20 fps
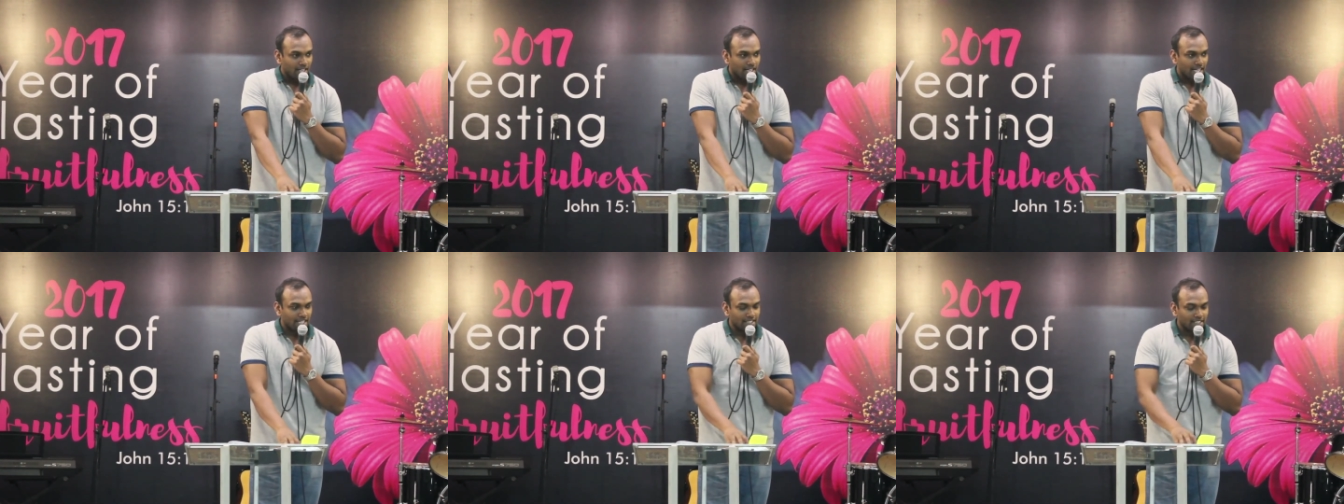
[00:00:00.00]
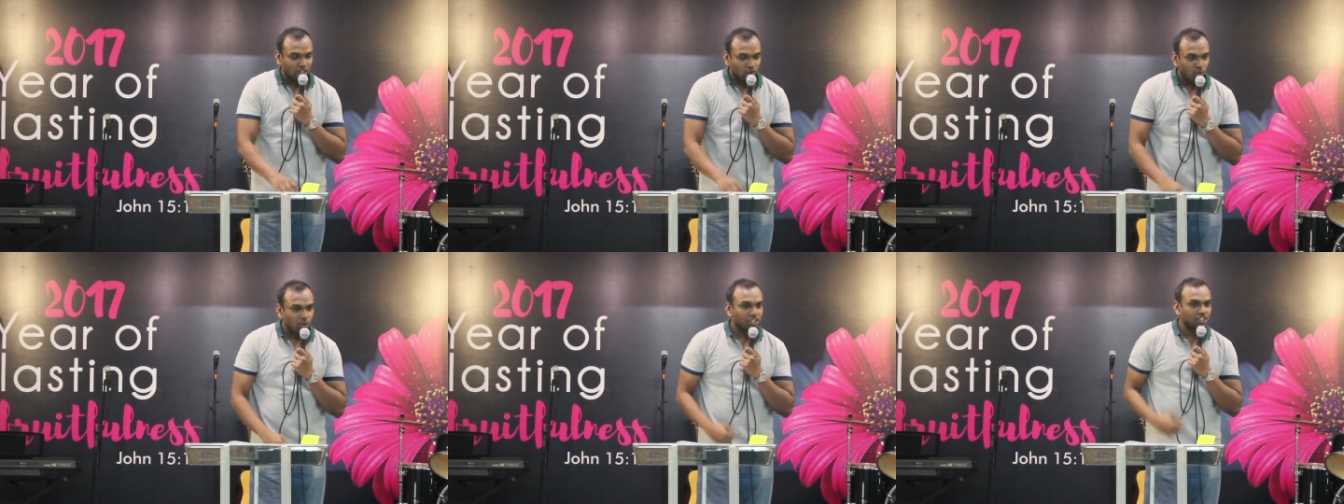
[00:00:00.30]
And
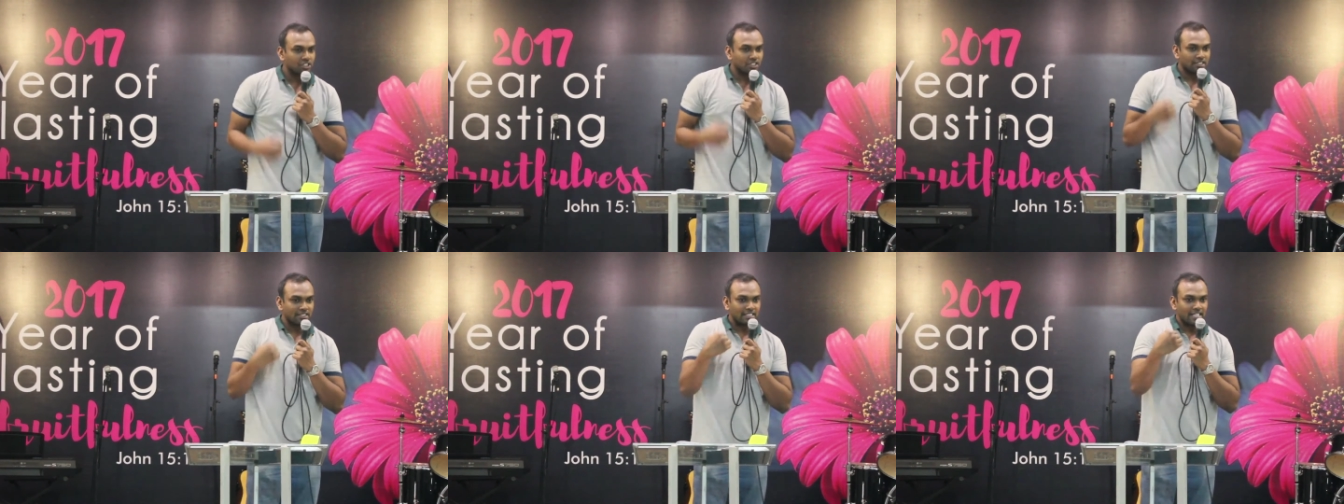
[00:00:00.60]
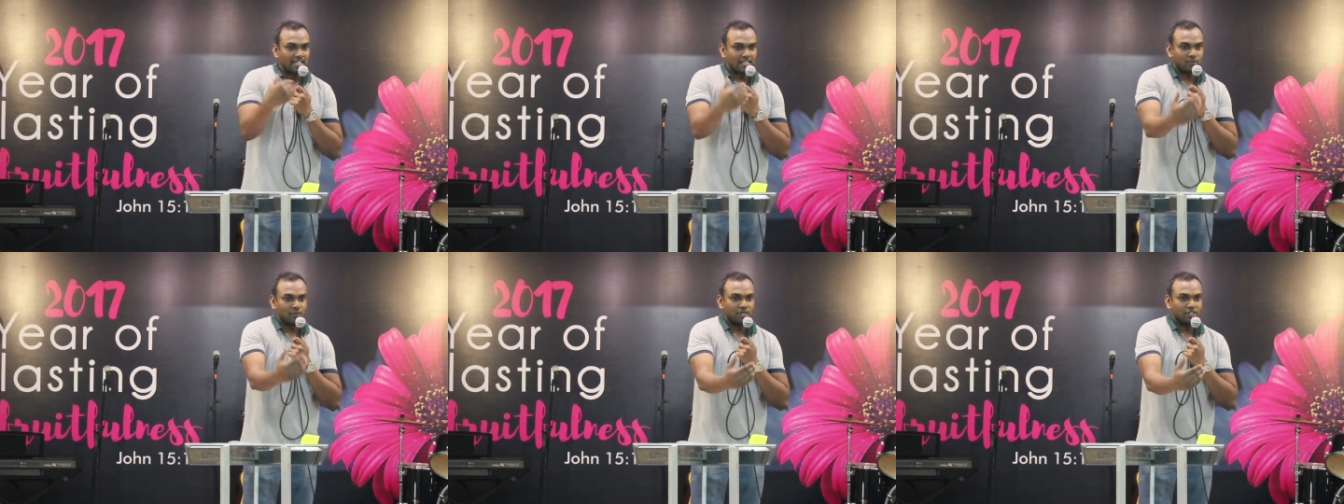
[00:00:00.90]
the questions
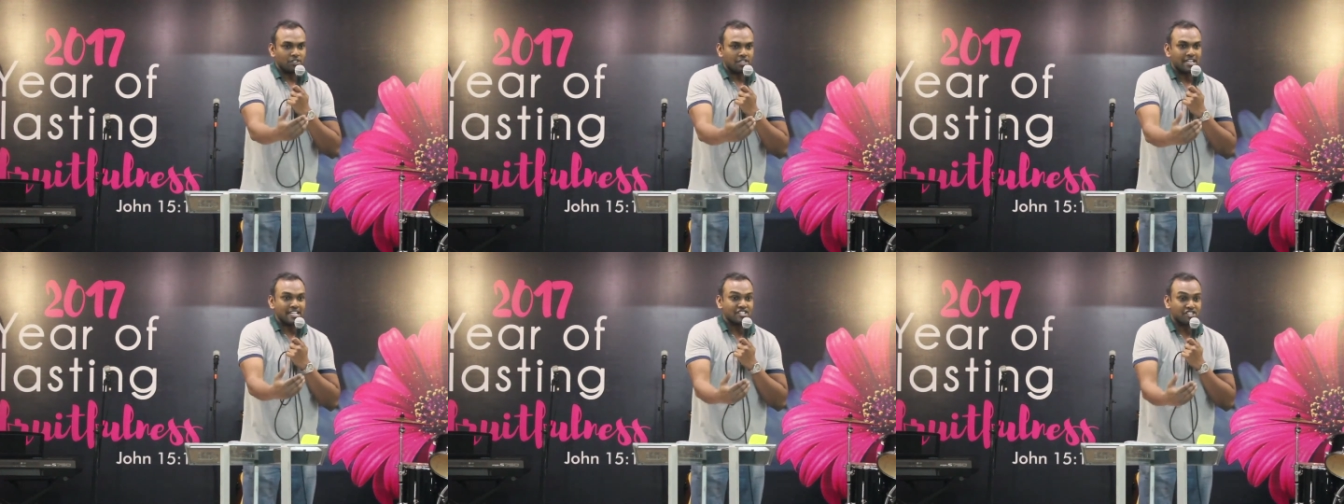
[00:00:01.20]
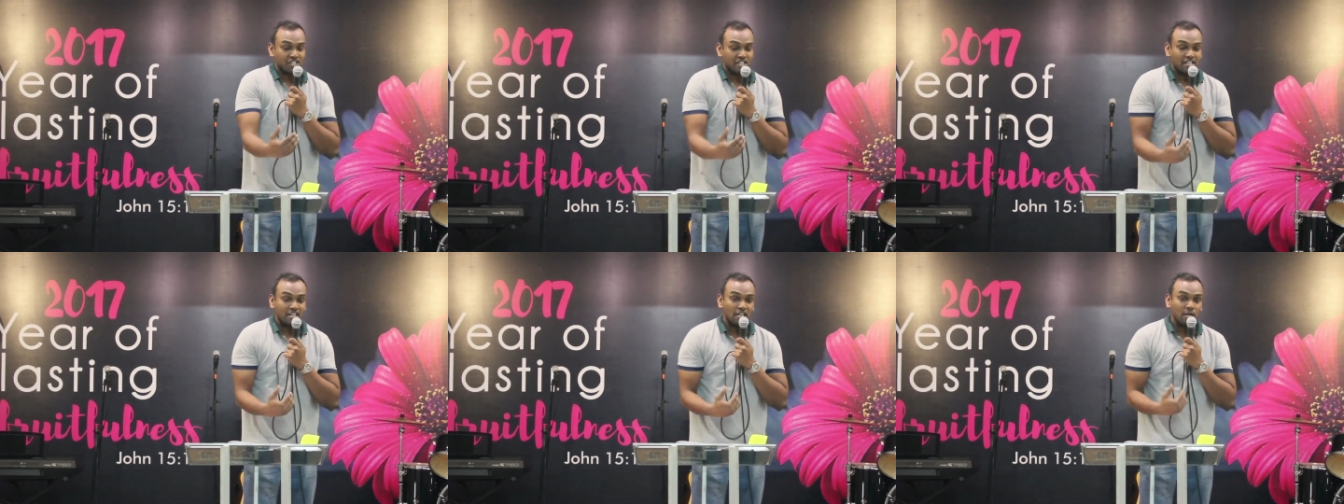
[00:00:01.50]
that we
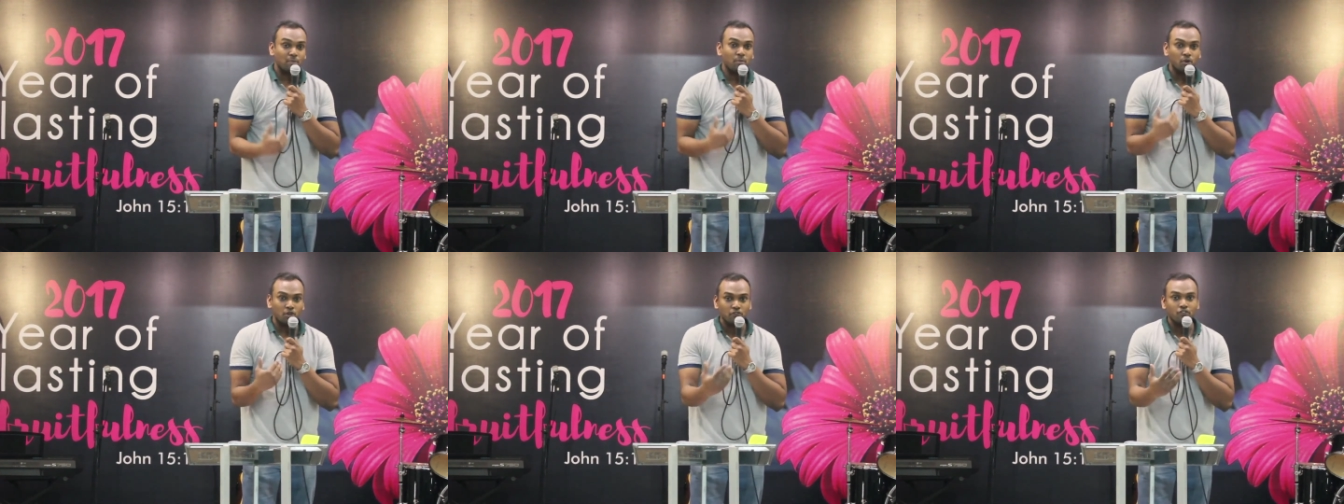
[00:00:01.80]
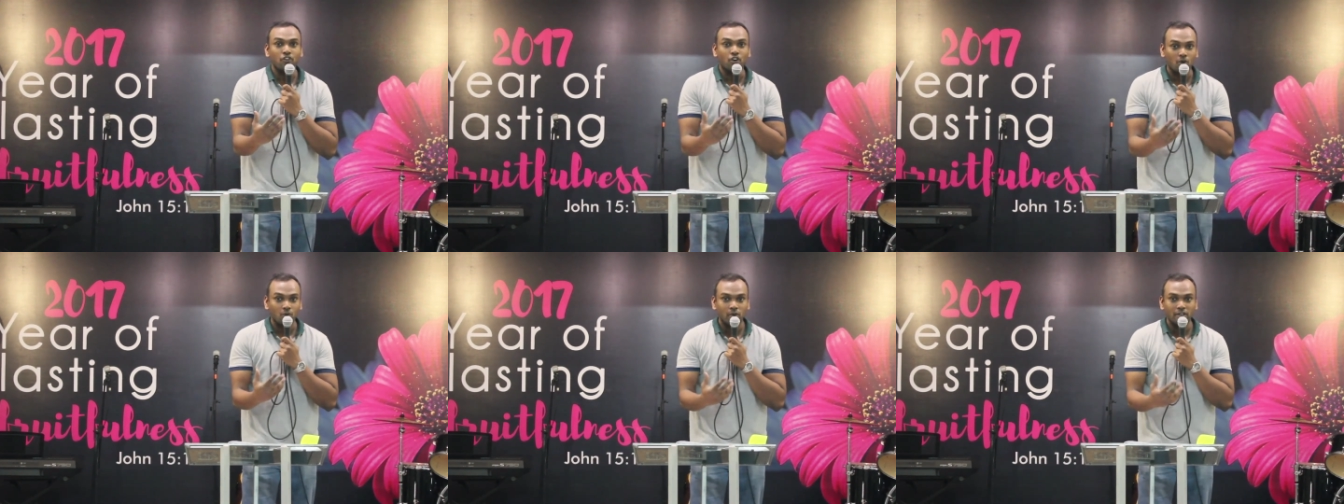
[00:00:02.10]
generally put
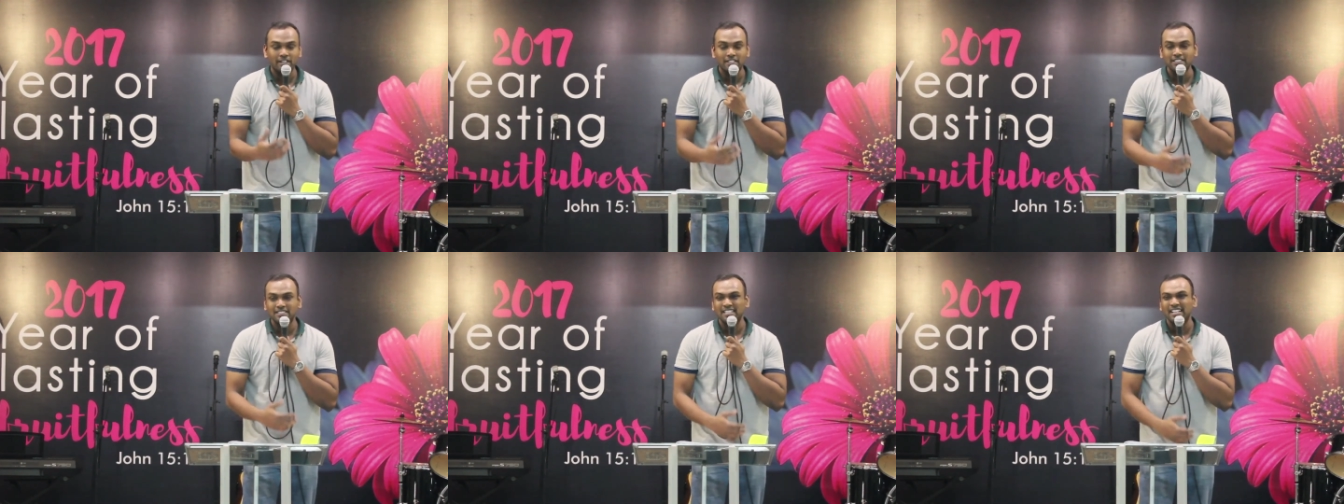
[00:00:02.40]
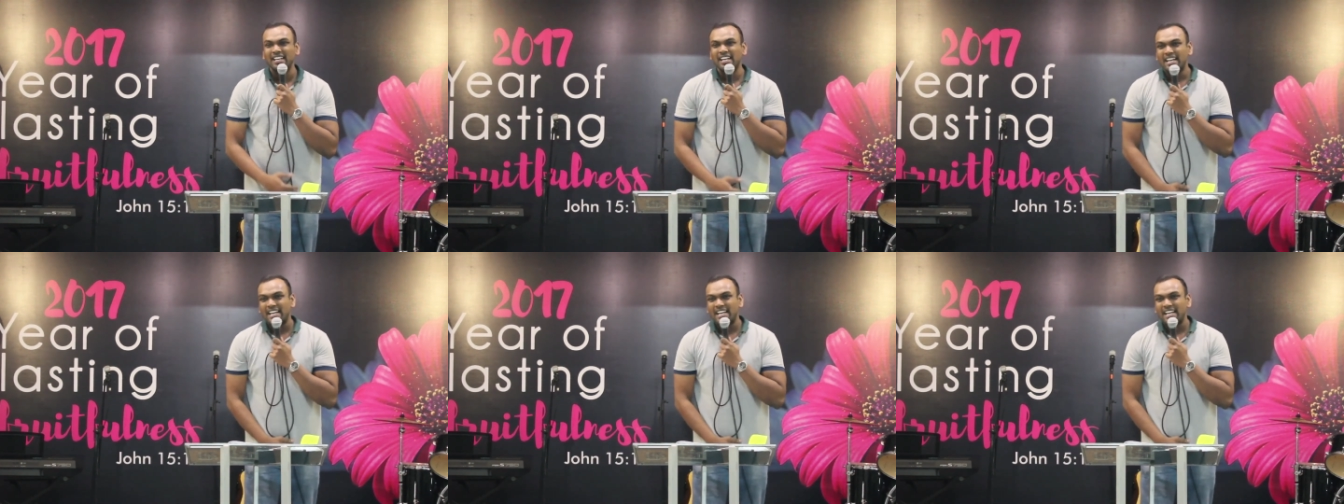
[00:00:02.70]
forward is,